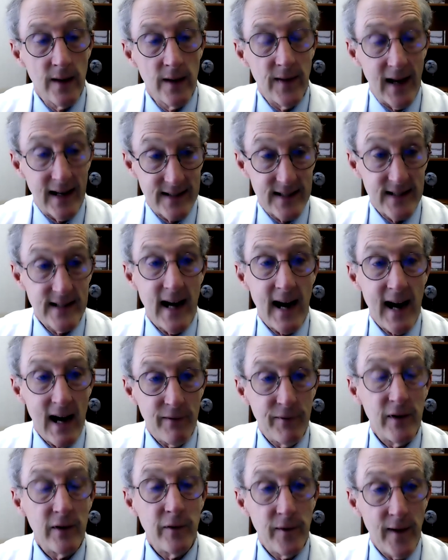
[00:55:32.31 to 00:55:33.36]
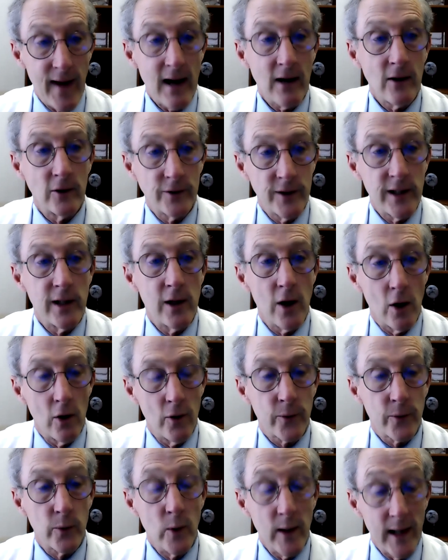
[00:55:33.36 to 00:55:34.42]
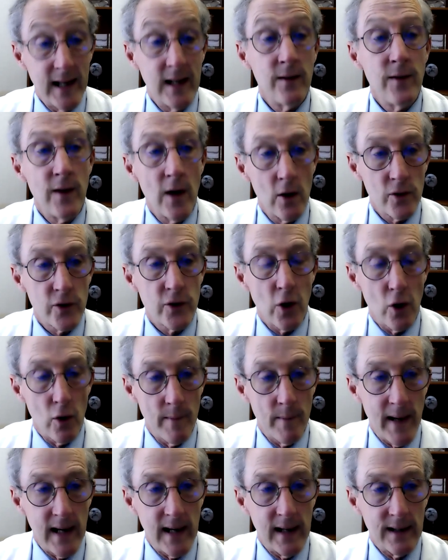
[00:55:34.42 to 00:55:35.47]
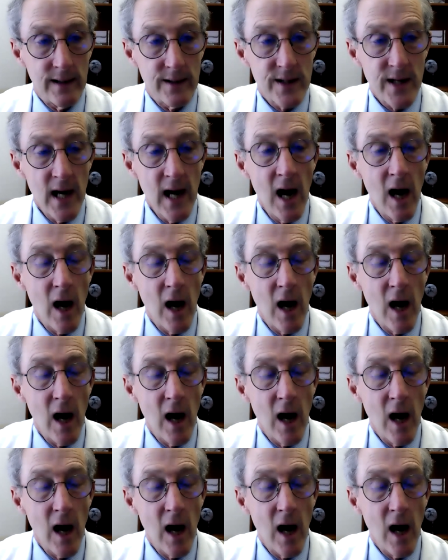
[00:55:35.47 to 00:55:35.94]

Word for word: that staff and faculty go through in those domains